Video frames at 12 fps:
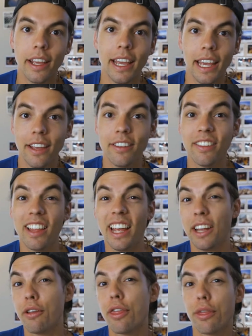is
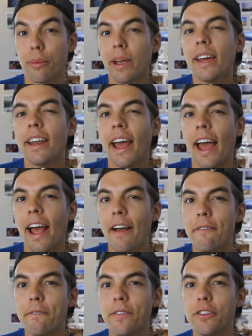like 3.5